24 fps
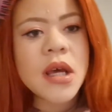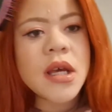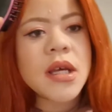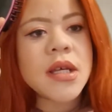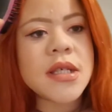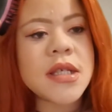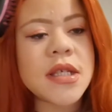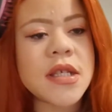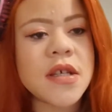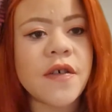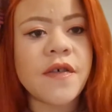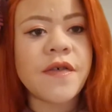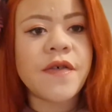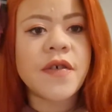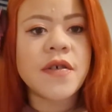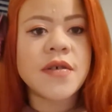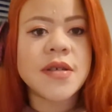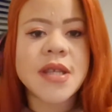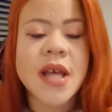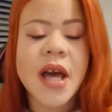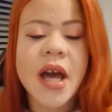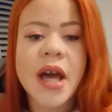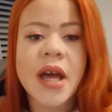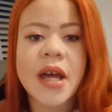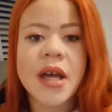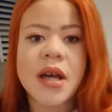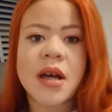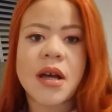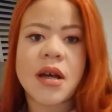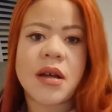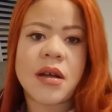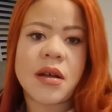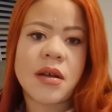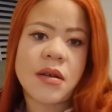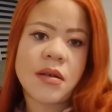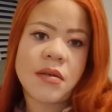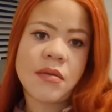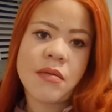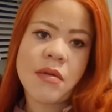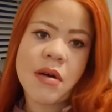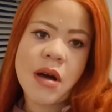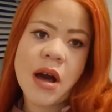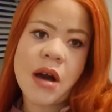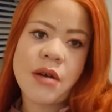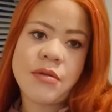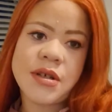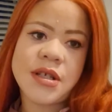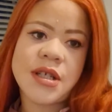It still feels like
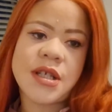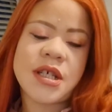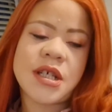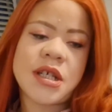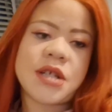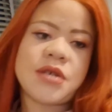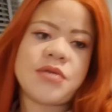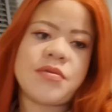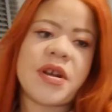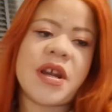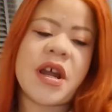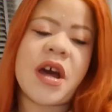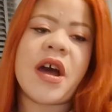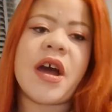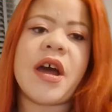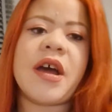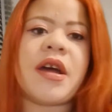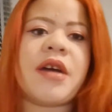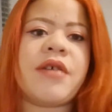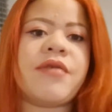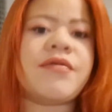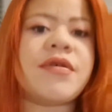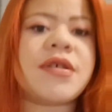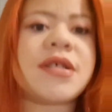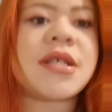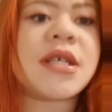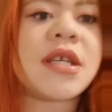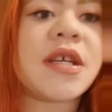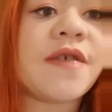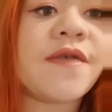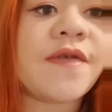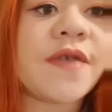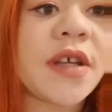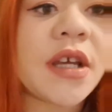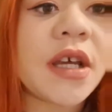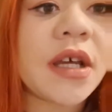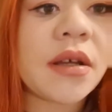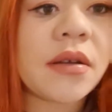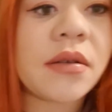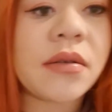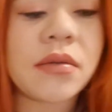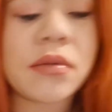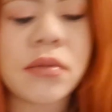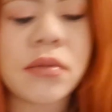how it did when I received it.